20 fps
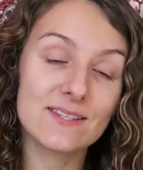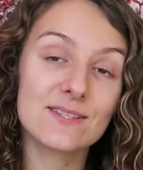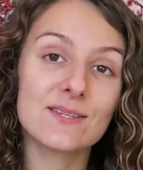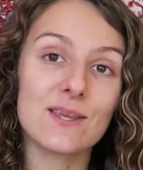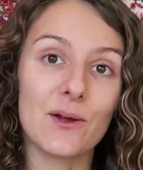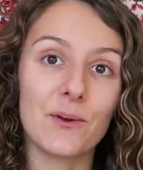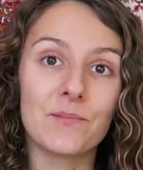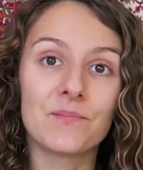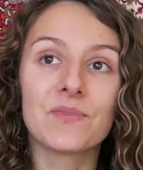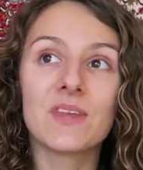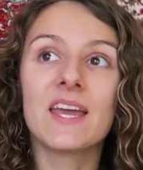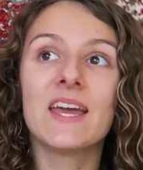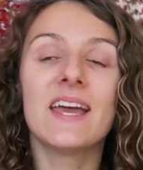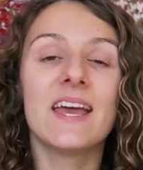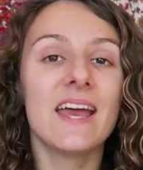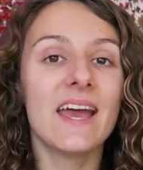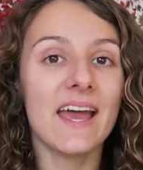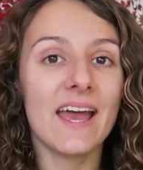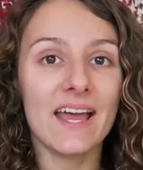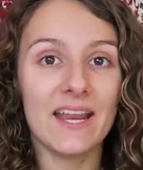So
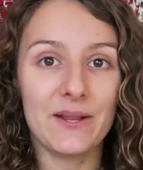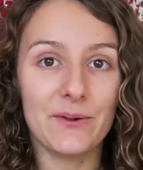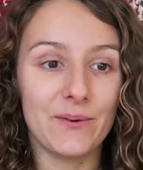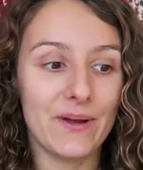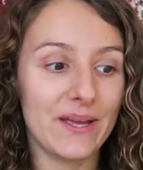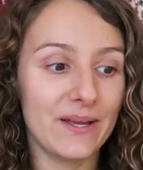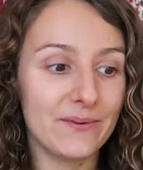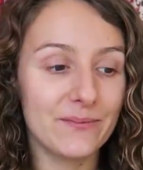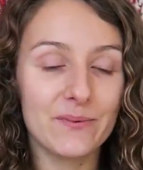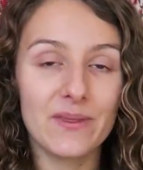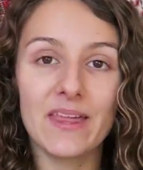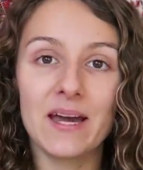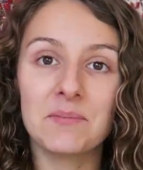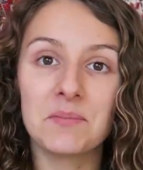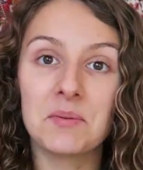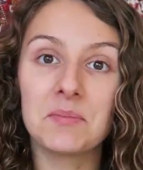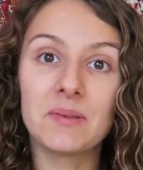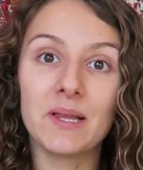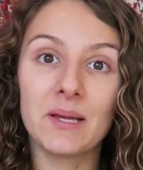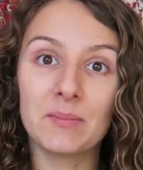anyway, without
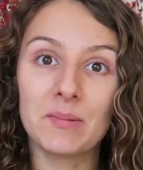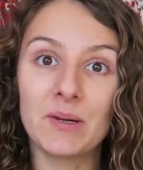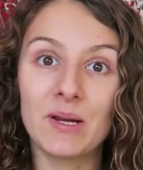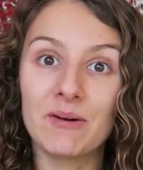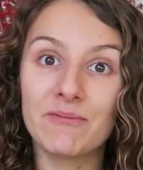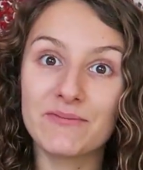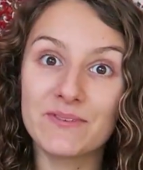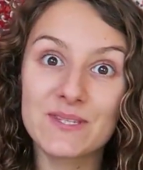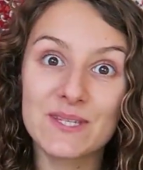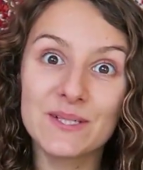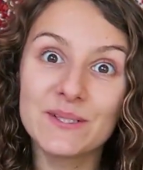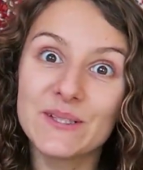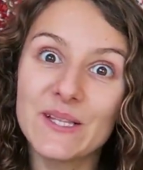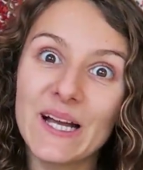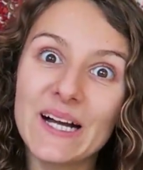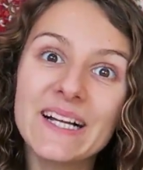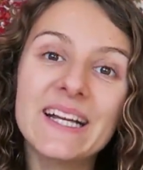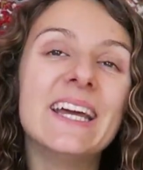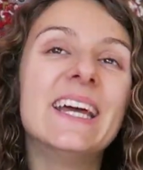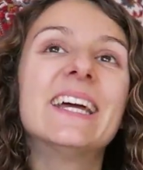me blabbering on for too
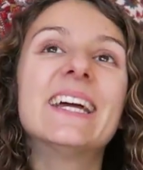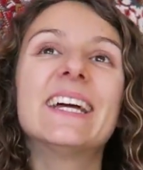long,